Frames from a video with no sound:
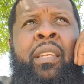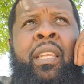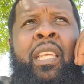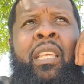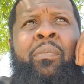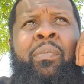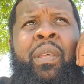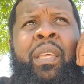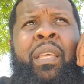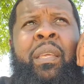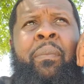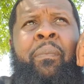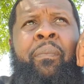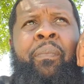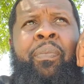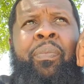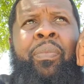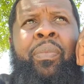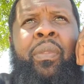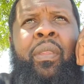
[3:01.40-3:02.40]
need be.
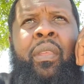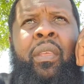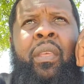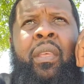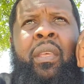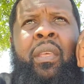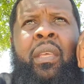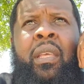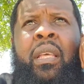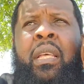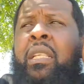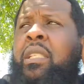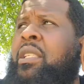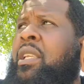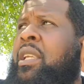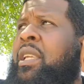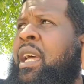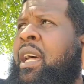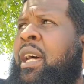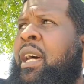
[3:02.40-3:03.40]
So
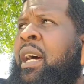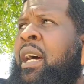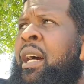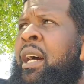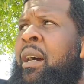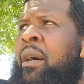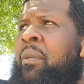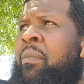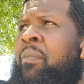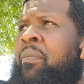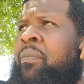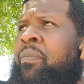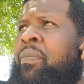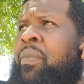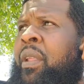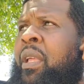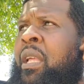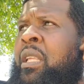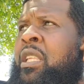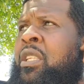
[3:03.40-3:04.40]
yeah,
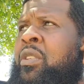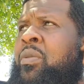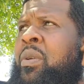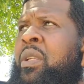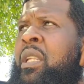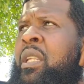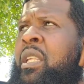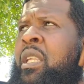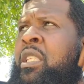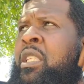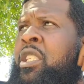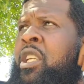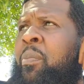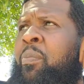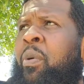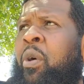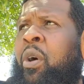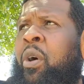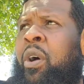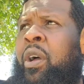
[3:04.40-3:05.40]
I just want to
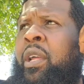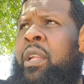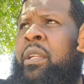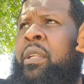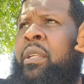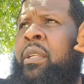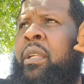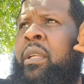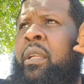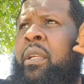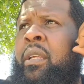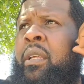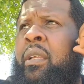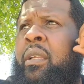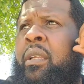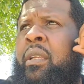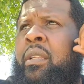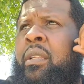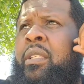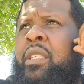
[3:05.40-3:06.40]
jump on,
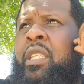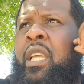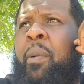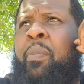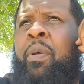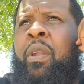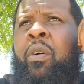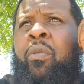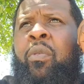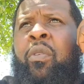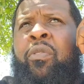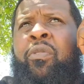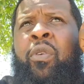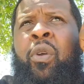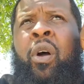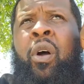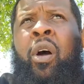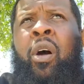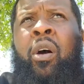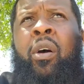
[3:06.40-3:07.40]
chop it up with
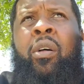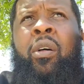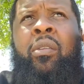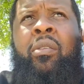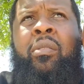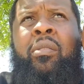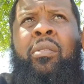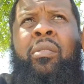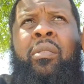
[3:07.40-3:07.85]
y'all.